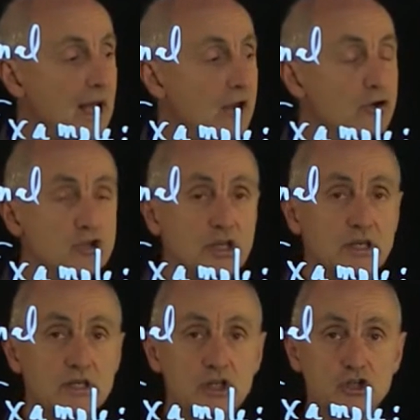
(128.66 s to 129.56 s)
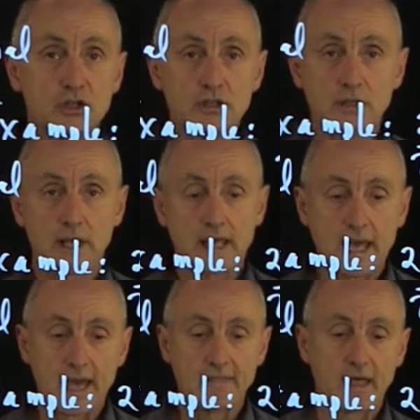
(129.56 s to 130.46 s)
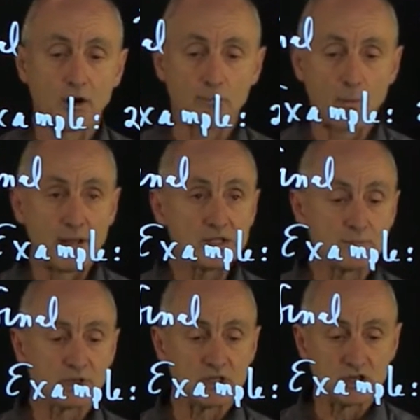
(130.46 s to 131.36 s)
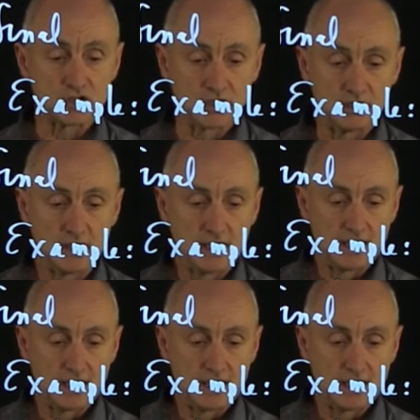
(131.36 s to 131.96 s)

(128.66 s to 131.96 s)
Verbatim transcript: energy condition. And then our momentum condition